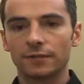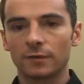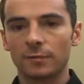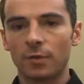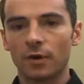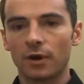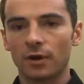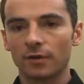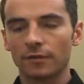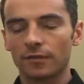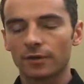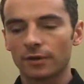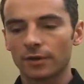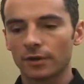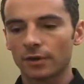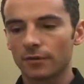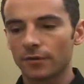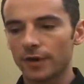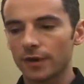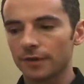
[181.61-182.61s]
for part of their
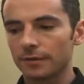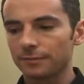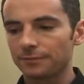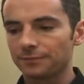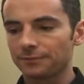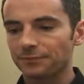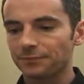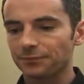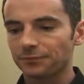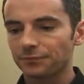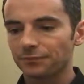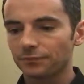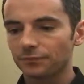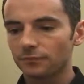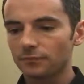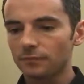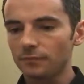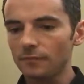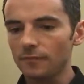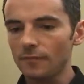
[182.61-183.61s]
career.
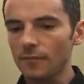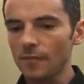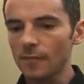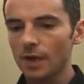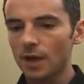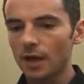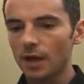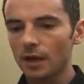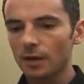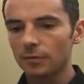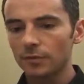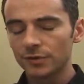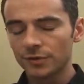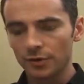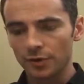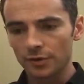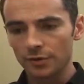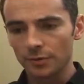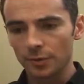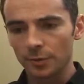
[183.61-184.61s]
There's
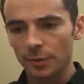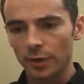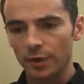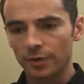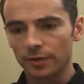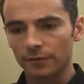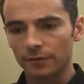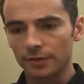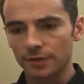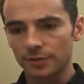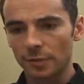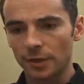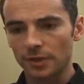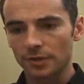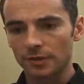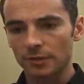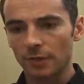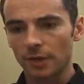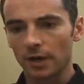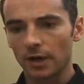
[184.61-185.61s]
also a burden of
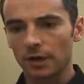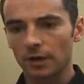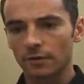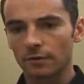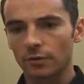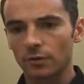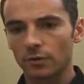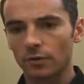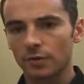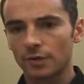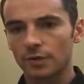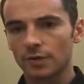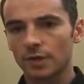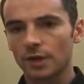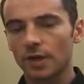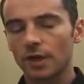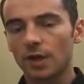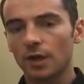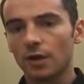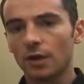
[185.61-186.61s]
responsibility, of course,
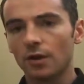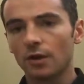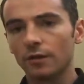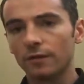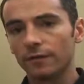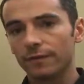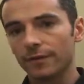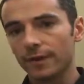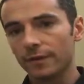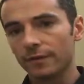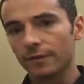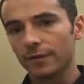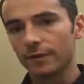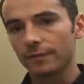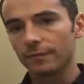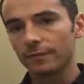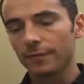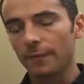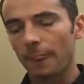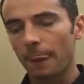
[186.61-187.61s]
on FIFA,
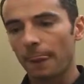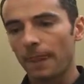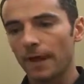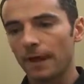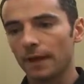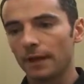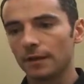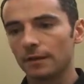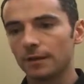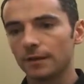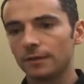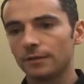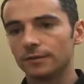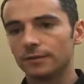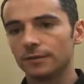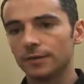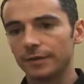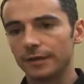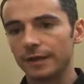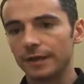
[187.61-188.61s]

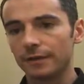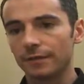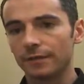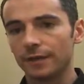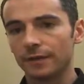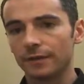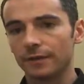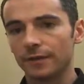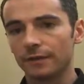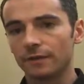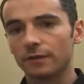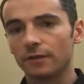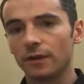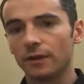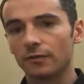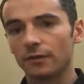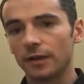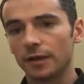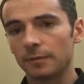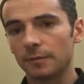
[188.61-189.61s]
and to date FIFA have
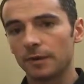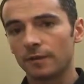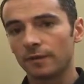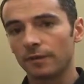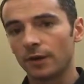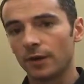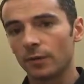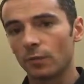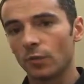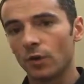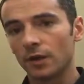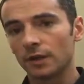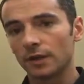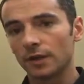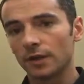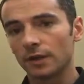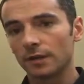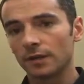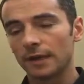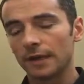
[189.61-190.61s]
not really been found
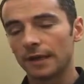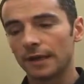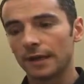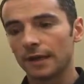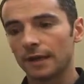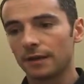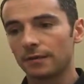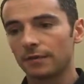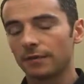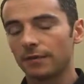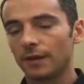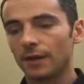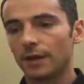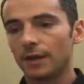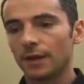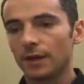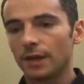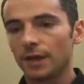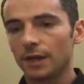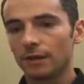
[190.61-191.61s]
wanting. They have
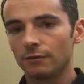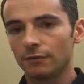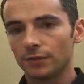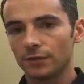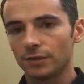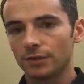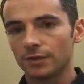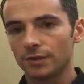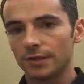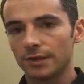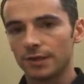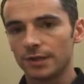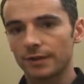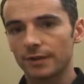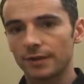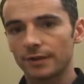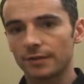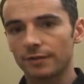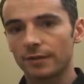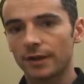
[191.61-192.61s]
introduced a
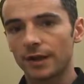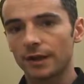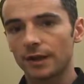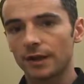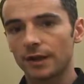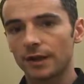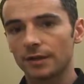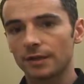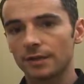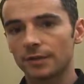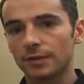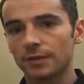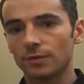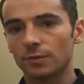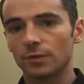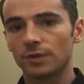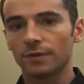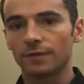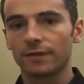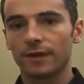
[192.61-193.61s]
series of regulations
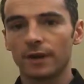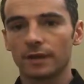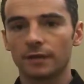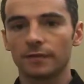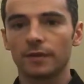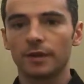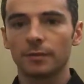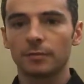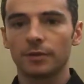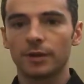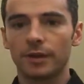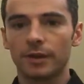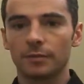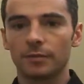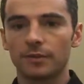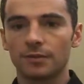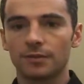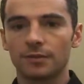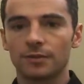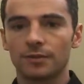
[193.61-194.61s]
which effectively
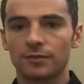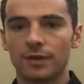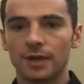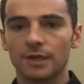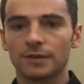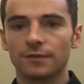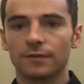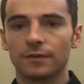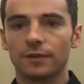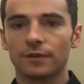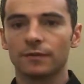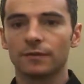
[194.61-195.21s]
prohibits the transfer